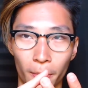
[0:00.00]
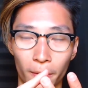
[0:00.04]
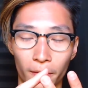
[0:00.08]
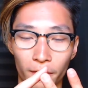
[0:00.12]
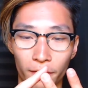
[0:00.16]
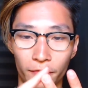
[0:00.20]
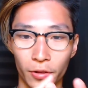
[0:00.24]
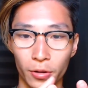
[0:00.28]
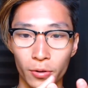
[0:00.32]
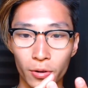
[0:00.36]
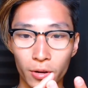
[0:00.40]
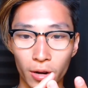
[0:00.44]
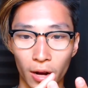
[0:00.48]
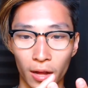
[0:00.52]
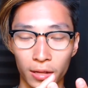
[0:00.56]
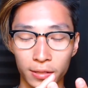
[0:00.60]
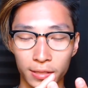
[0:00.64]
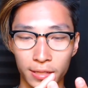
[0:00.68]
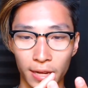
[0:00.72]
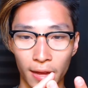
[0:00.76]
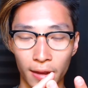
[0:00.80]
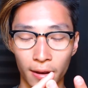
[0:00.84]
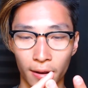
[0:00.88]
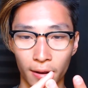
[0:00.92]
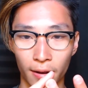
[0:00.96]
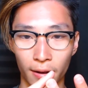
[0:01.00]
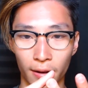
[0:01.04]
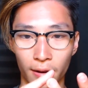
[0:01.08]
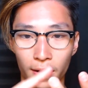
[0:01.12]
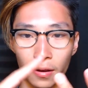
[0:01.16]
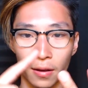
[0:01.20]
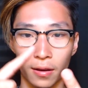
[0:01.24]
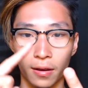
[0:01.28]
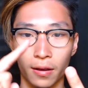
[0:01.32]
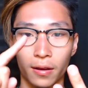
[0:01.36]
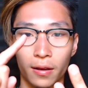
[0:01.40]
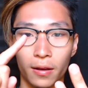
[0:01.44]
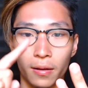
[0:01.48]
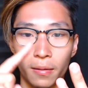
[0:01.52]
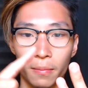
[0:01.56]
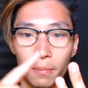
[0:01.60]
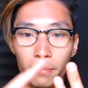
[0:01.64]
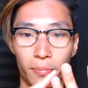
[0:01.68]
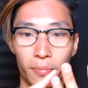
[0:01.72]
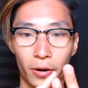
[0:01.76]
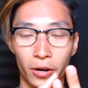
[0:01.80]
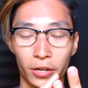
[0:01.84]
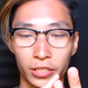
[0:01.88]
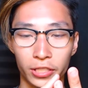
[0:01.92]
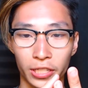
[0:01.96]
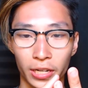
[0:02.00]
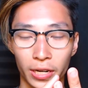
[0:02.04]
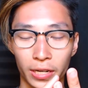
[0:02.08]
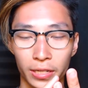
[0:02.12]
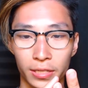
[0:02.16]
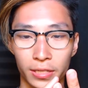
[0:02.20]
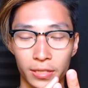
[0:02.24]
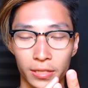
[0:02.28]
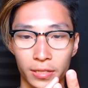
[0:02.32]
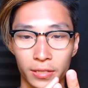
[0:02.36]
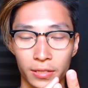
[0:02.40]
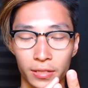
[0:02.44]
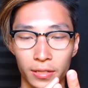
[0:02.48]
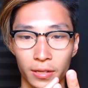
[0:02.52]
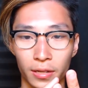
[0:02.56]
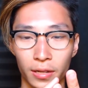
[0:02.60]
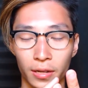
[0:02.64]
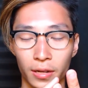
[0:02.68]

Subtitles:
view content, purchase,